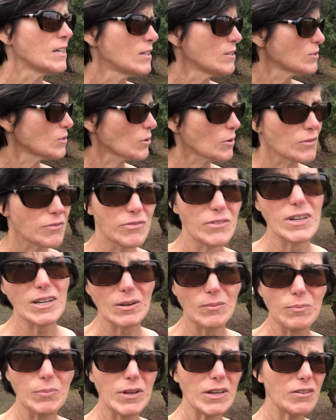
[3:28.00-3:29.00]
So if
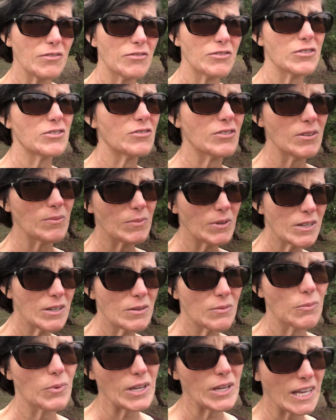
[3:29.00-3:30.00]
need be for
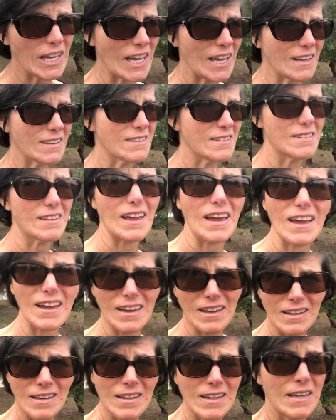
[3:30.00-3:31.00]
treatment, we can
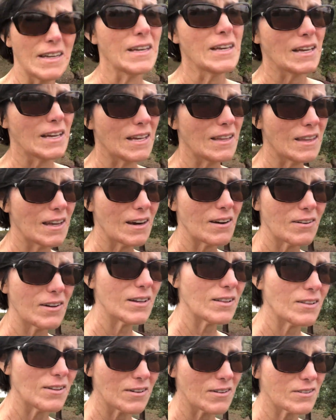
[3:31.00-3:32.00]
stay in the area
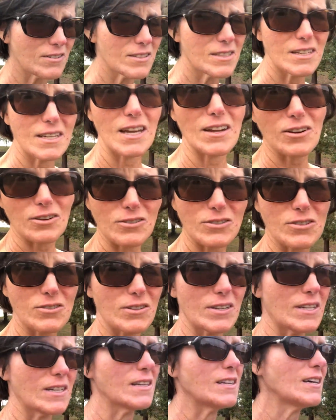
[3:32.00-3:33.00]
longer to get her
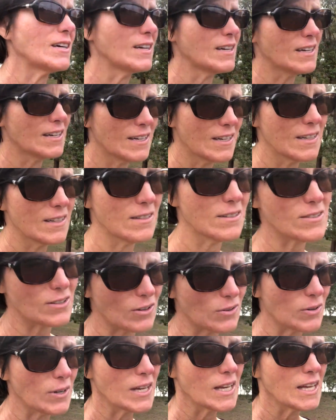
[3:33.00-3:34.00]
treated.
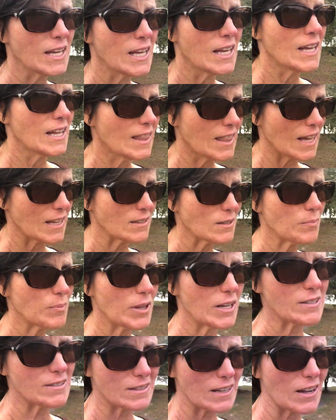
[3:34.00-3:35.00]
So that's a
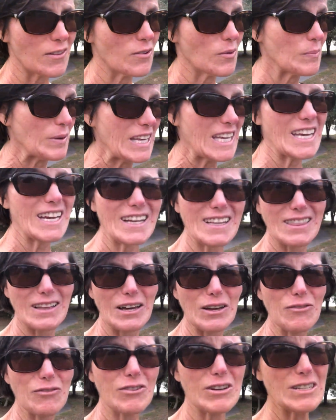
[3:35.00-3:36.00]
plus side of it. But yeah,
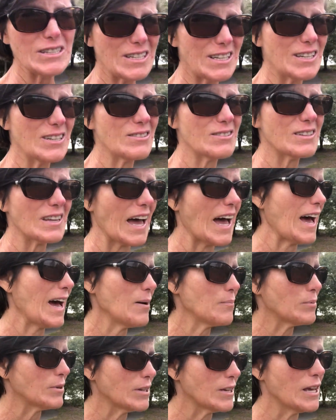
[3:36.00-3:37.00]
life continues to
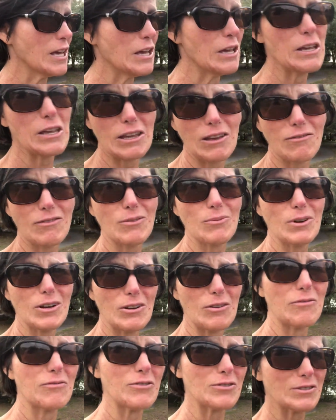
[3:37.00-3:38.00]
happen, even when
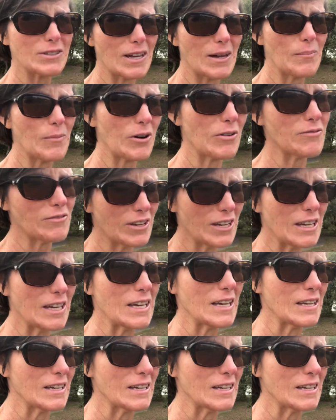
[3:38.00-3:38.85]
you're full-time RVing.